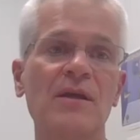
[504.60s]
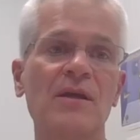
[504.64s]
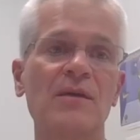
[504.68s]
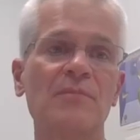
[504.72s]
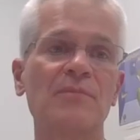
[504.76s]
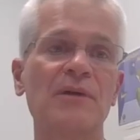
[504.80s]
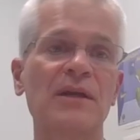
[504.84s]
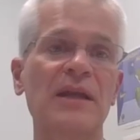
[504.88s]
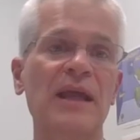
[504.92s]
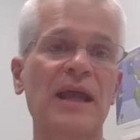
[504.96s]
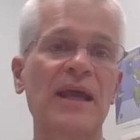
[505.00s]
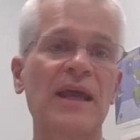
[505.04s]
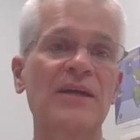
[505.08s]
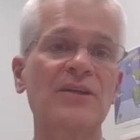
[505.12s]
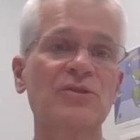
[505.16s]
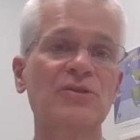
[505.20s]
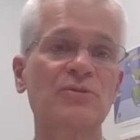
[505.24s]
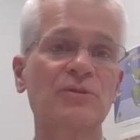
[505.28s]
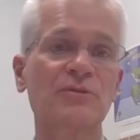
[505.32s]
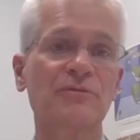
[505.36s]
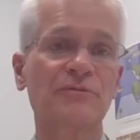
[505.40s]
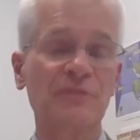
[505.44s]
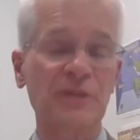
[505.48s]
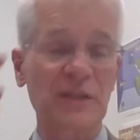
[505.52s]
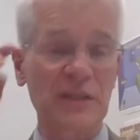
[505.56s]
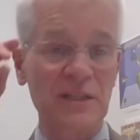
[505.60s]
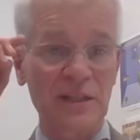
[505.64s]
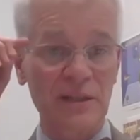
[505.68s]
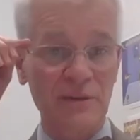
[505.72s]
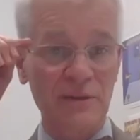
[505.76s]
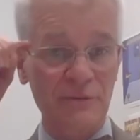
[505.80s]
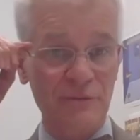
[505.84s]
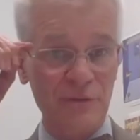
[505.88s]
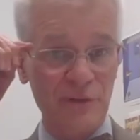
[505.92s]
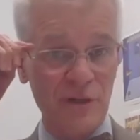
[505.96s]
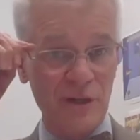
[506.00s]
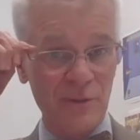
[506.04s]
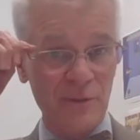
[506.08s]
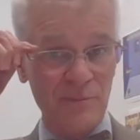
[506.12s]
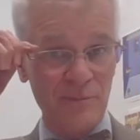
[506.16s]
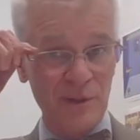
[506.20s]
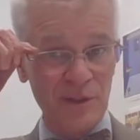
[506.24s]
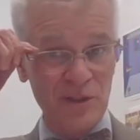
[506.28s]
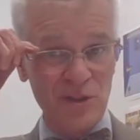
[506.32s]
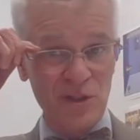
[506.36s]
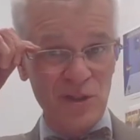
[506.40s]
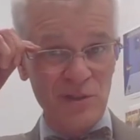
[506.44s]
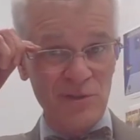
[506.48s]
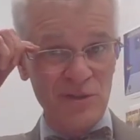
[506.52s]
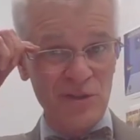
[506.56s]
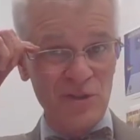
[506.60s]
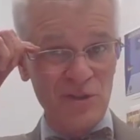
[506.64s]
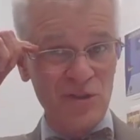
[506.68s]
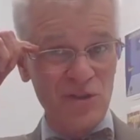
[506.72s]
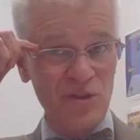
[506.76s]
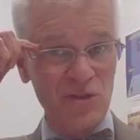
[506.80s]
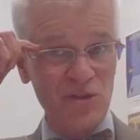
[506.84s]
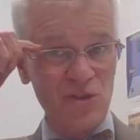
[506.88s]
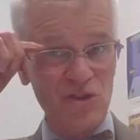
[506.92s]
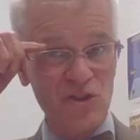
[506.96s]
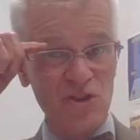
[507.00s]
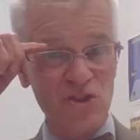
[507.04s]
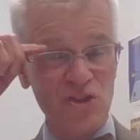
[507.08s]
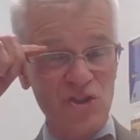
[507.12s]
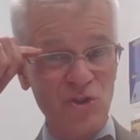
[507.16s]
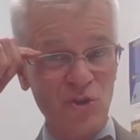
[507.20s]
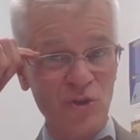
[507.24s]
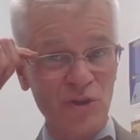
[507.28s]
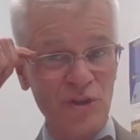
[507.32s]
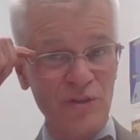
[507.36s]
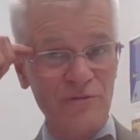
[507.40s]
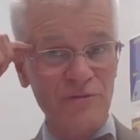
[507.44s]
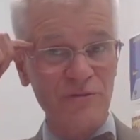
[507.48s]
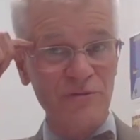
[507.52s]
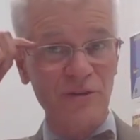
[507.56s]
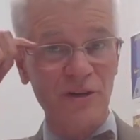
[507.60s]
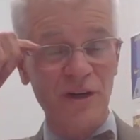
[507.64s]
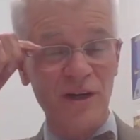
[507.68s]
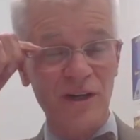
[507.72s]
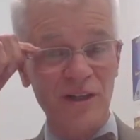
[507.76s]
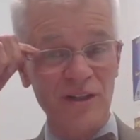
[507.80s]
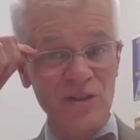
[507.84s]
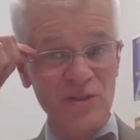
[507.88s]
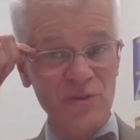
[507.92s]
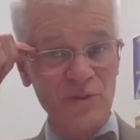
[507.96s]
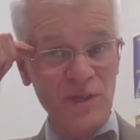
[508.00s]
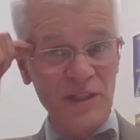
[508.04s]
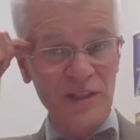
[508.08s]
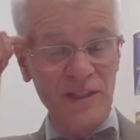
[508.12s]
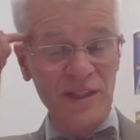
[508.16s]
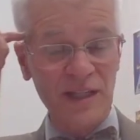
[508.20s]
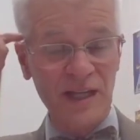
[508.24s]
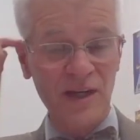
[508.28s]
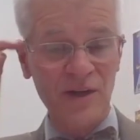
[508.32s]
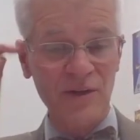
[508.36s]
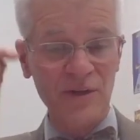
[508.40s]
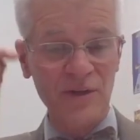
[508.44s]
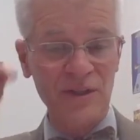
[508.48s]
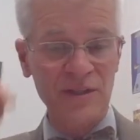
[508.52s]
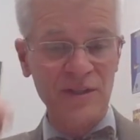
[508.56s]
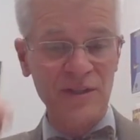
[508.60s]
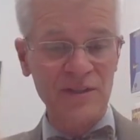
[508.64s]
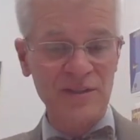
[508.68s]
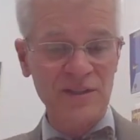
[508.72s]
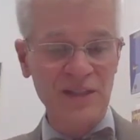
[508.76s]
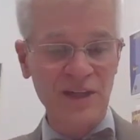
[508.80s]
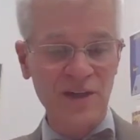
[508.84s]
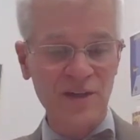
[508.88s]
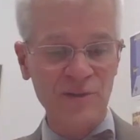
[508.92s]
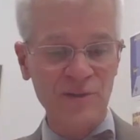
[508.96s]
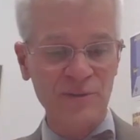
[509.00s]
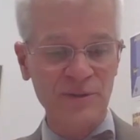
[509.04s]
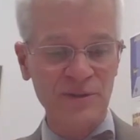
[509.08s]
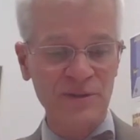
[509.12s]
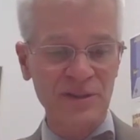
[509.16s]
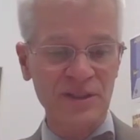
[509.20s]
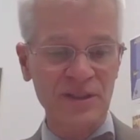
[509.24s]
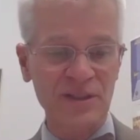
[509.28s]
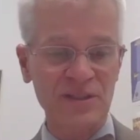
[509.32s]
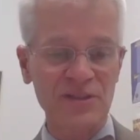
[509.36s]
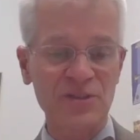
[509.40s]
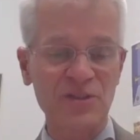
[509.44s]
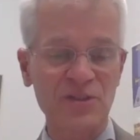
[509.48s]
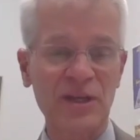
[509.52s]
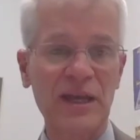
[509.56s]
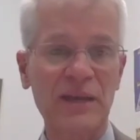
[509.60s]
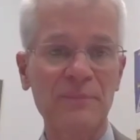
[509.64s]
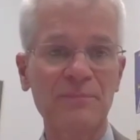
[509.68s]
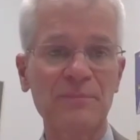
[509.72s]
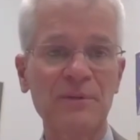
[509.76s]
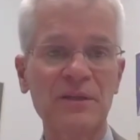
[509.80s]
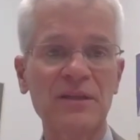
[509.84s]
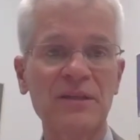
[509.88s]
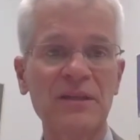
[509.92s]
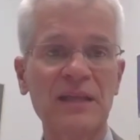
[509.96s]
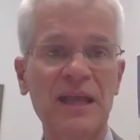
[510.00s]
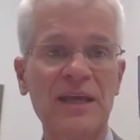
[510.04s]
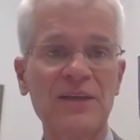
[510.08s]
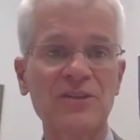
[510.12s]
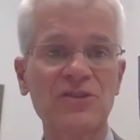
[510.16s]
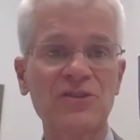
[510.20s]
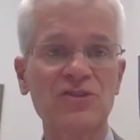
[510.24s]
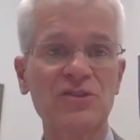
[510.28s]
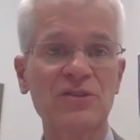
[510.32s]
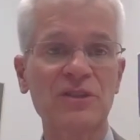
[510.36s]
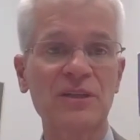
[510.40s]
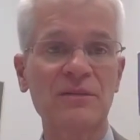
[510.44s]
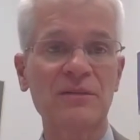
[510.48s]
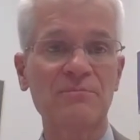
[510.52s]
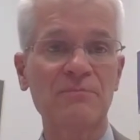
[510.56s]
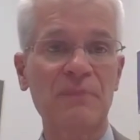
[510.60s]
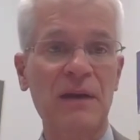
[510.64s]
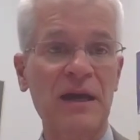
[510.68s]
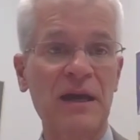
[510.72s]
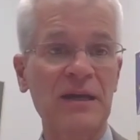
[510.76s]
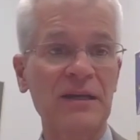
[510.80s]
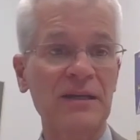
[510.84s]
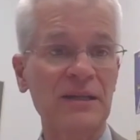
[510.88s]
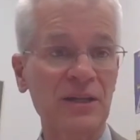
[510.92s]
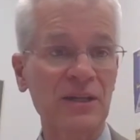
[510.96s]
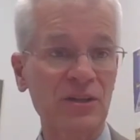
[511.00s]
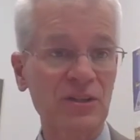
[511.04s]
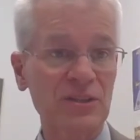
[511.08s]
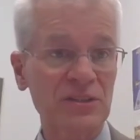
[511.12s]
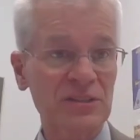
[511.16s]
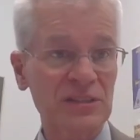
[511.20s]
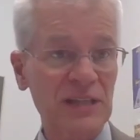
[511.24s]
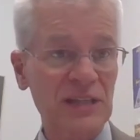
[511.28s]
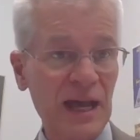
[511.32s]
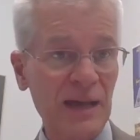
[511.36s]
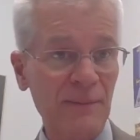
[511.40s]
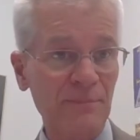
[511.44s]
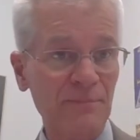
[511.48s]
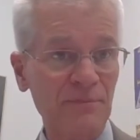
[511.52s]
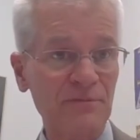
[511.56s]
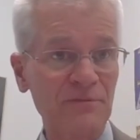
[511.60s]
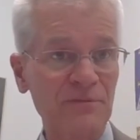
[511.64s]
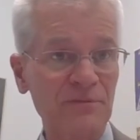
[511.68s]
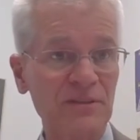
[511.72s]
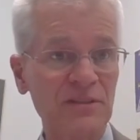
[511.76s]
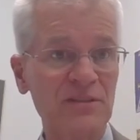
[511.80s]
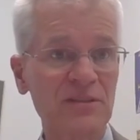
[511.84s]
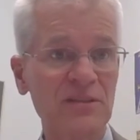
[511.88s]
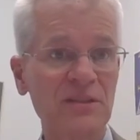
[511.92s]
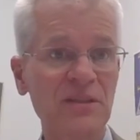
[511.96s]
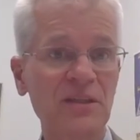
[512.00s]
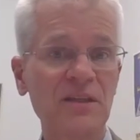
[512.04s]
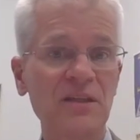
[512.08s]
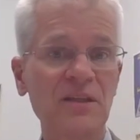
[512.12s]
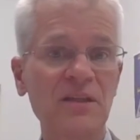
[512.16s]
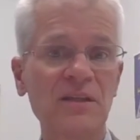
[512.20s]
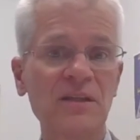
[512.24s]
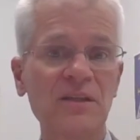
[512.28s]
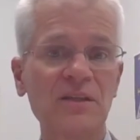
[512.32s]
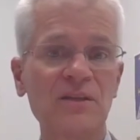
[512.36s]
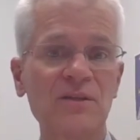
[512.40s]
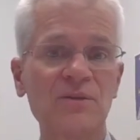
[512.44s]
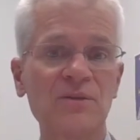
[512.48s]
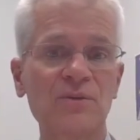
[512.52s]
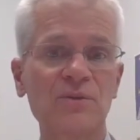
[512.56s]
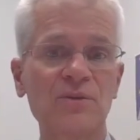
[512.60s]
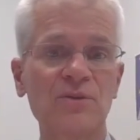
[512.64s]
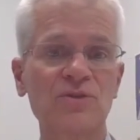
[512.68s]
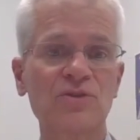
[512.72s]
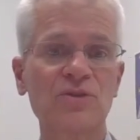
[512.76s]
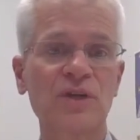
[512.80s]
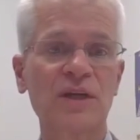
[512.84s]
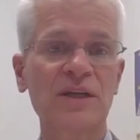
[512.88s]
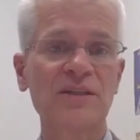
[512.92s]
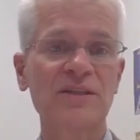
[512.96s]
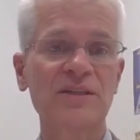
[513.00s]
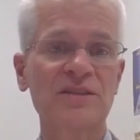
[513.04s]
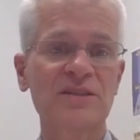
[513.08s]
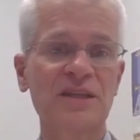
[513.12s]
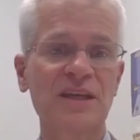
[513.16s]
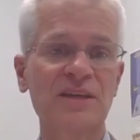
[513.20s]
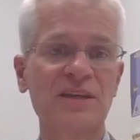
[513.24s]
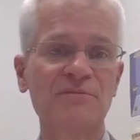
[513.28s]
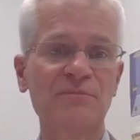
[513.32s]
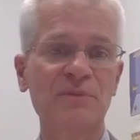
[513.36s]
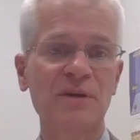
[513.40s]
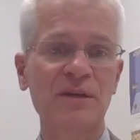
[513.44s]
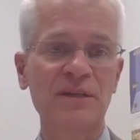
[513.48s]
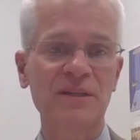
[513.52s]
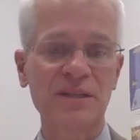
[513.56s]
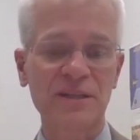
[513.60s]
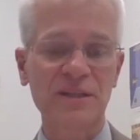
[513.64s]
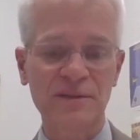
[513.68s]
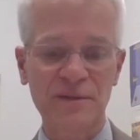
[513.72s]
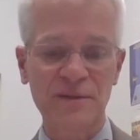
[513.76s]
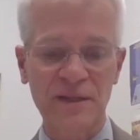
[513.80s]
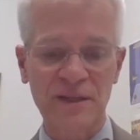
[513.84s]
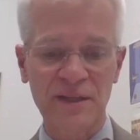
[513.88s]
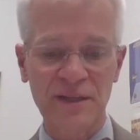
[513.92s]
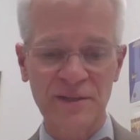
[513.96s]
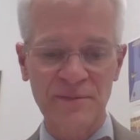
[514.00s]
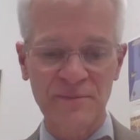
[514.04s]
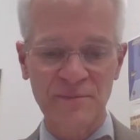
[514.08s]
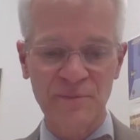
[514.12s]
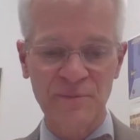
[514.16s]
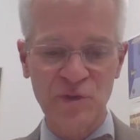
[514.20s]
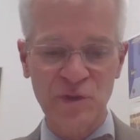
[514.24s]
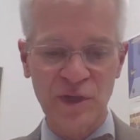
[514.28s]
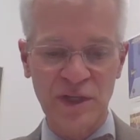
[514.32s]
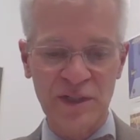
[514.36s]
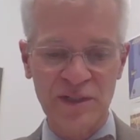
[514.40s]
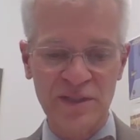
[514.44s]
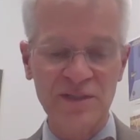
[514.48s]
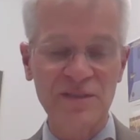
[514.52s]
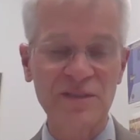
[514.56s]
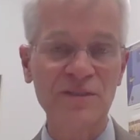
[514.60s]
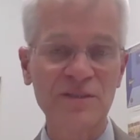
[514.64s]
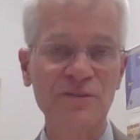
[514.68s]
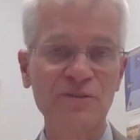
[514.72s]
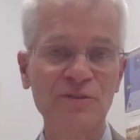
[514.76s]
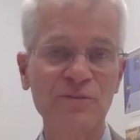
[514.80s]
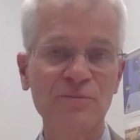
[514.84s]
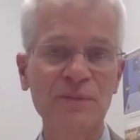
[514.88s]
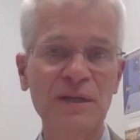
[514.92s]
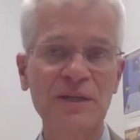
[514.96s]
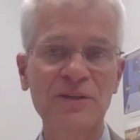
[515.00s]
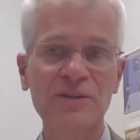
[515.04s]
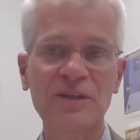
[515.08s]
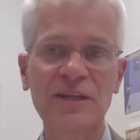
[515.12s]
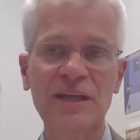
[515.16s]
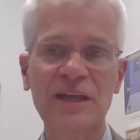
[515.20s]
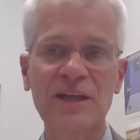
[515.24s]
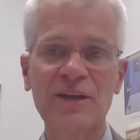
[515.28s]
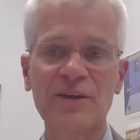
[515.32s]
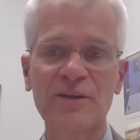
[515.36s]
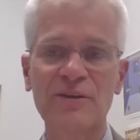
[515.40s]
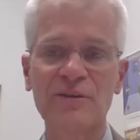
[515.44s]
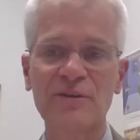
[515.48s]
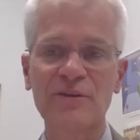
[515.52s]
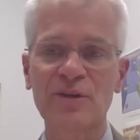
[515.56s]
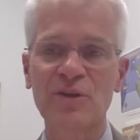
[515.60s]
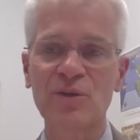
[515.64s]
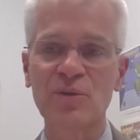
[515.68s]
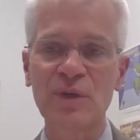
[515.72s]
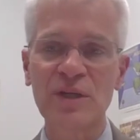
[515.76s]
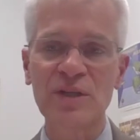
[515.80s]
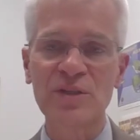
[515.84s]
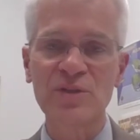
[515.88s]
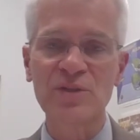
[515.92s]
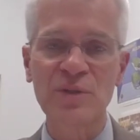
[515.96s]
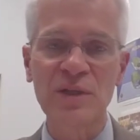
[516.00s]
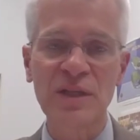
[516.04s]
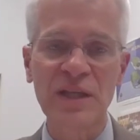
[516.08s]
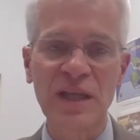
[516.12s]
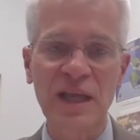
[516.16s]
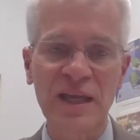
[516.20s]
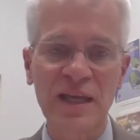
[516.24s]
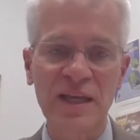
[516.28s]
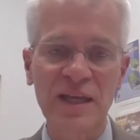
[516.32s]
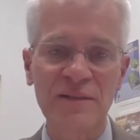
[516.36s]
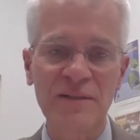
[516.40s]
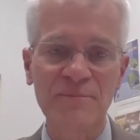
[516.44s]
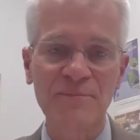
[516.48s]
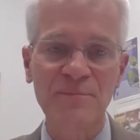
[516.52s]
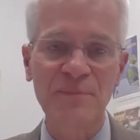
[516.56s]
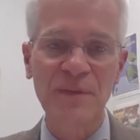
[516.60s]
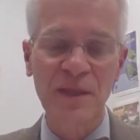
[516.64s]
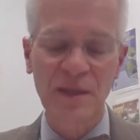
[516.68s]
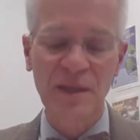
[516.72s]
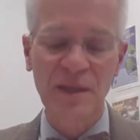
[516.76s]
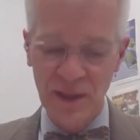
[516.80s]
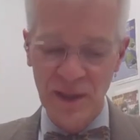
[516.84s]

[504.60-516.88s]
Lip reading: But as we're fighting for our budget shortfalls right now and the terrible things that are happening nationally piling on top of it, we're trying to save money and trying to deliver better care in the ways we can.